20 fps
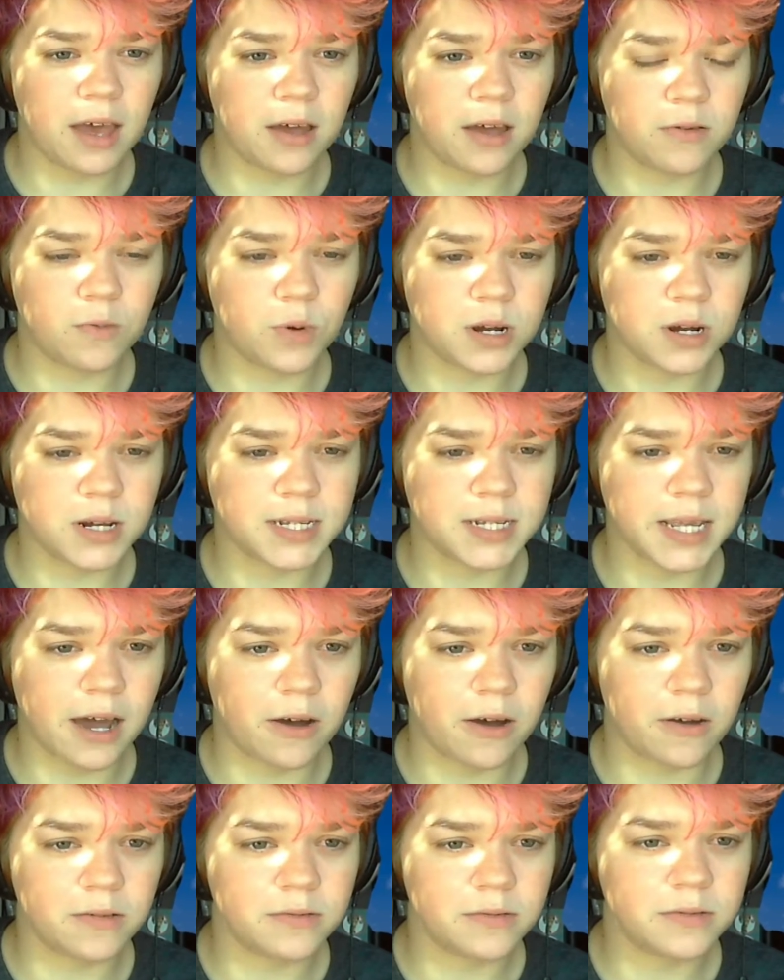works out.
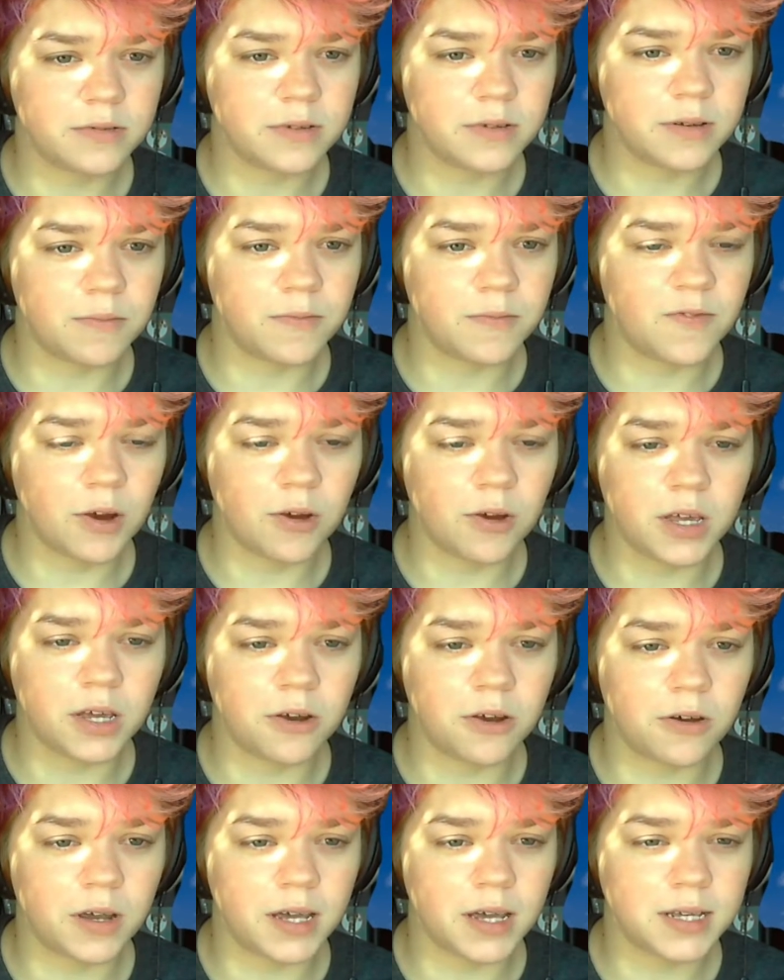I'm very
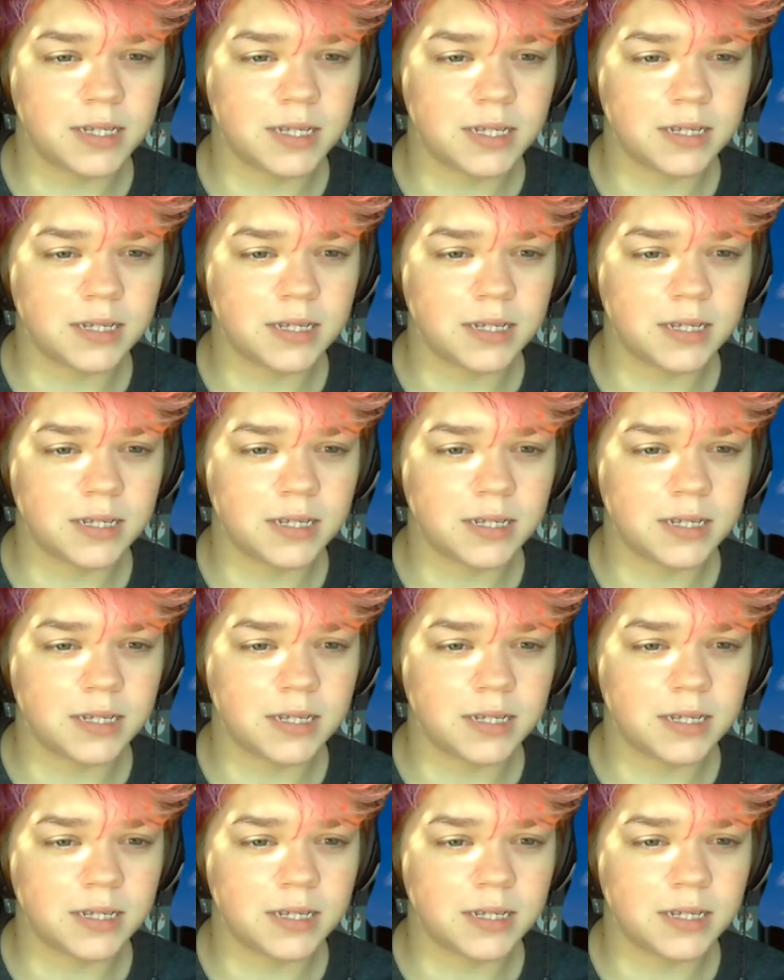curious.